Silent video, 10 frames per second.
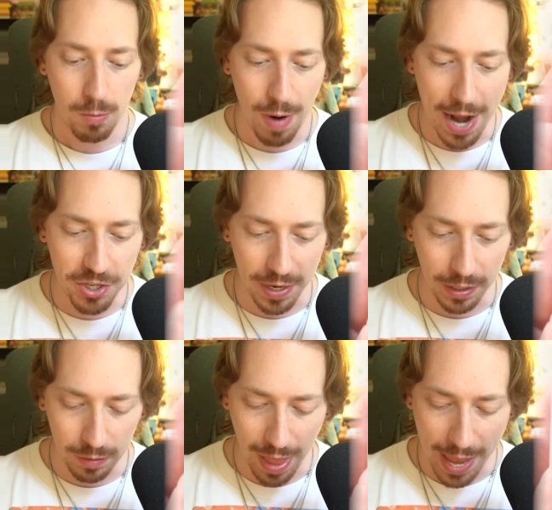Ratchet and
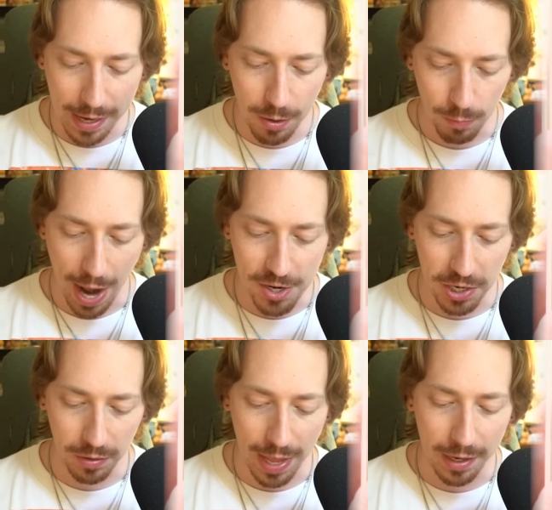Clank
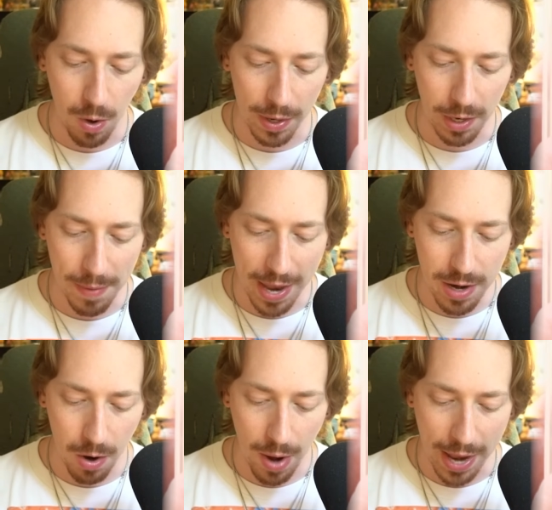Going
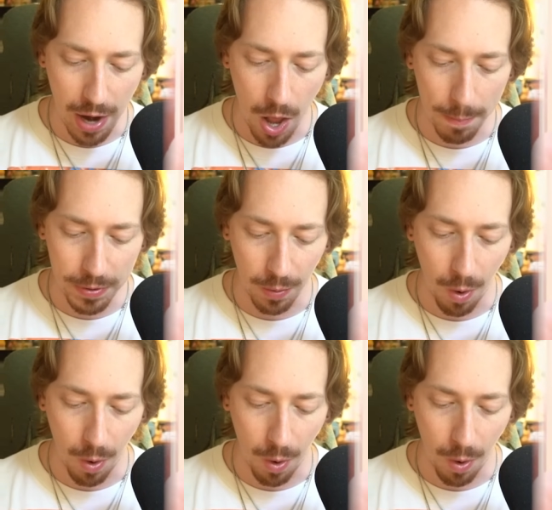Commando, and Up Your